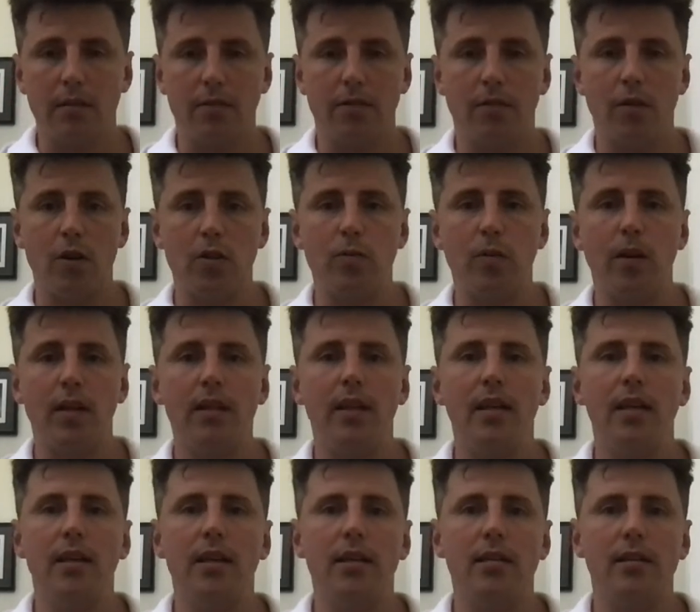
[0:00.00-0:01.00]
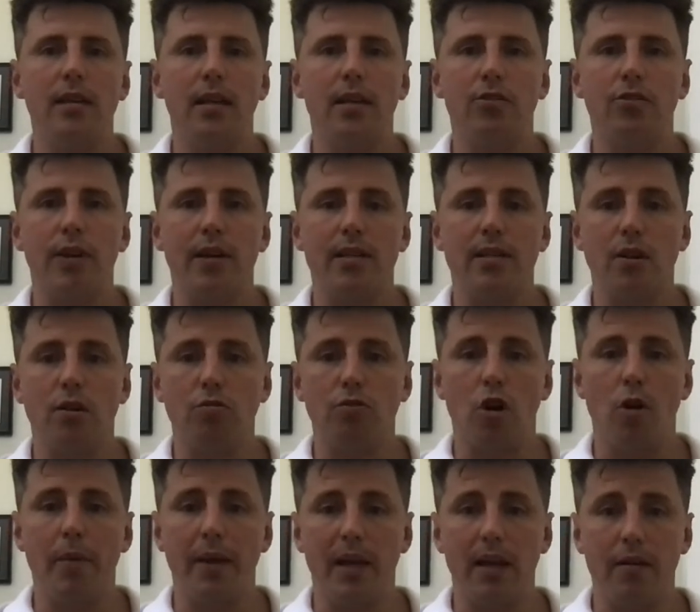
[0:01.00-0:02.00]
First one is address
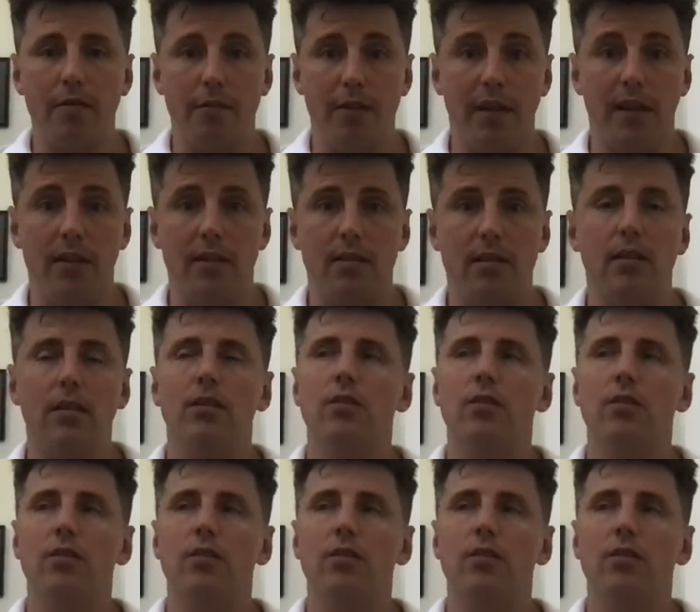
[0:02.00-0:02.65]
aerobic fitness.